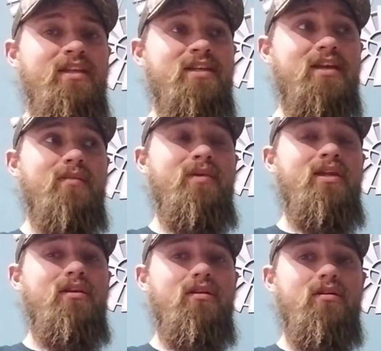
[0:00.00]
They tend to
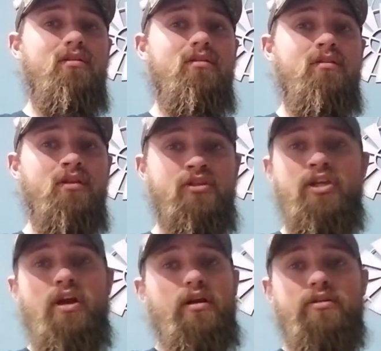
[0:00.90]
be, they're
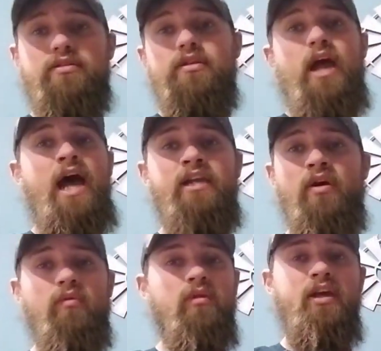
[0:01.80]
jerks.
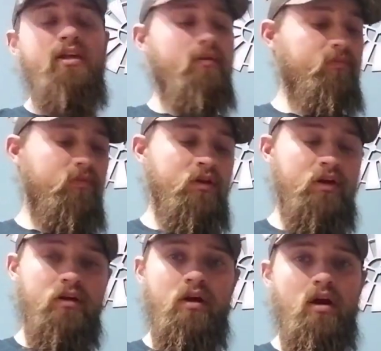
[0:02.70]
I don't like them.
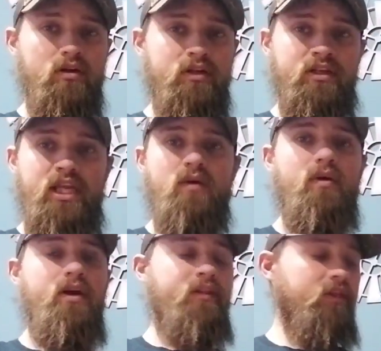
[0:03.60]
They're hard to
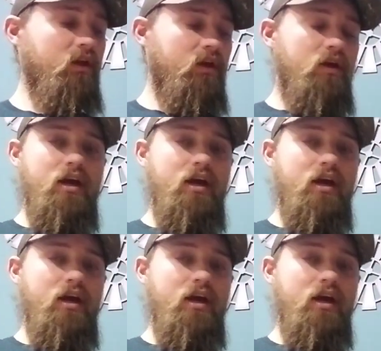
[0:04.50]
deal with.